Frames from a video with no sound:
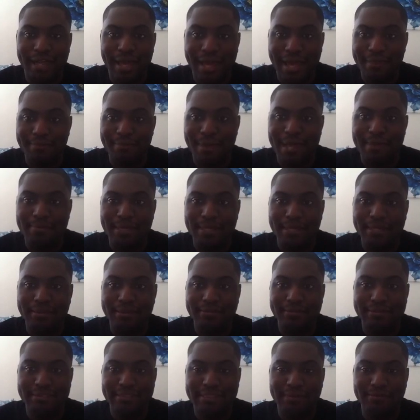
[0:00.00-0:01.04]
and maybe
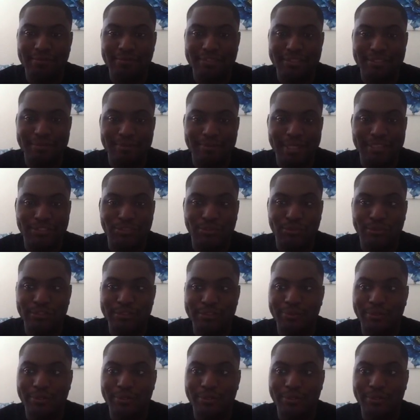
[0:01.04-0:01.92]
some of his mentor's